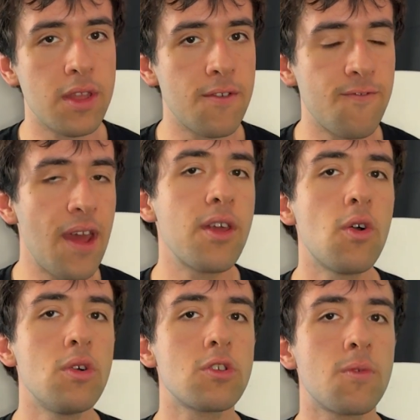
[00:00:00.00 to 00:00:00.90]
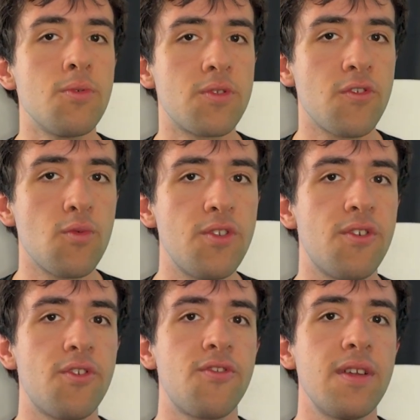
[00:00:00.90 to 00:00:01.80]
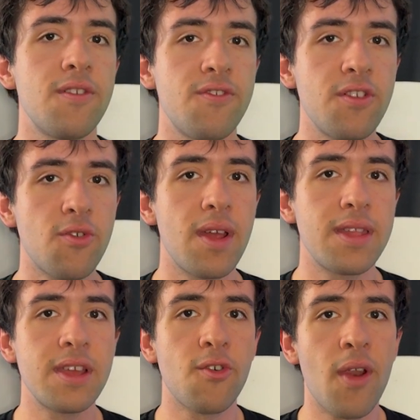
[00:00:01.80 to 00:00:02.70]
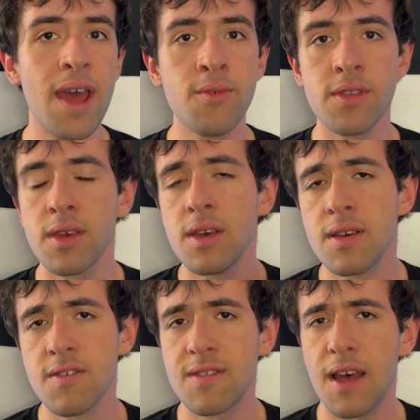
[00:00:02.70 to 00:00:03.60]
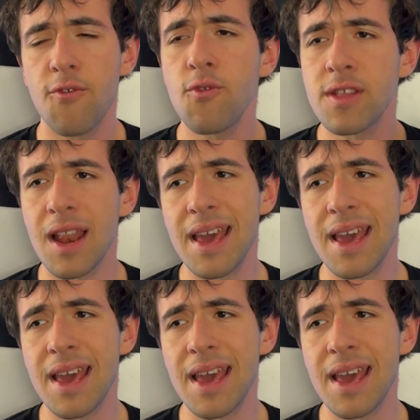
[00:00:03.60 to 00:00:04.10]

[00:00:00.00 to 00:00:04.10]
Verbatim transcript: the very old computers which are still circulating around, stuff with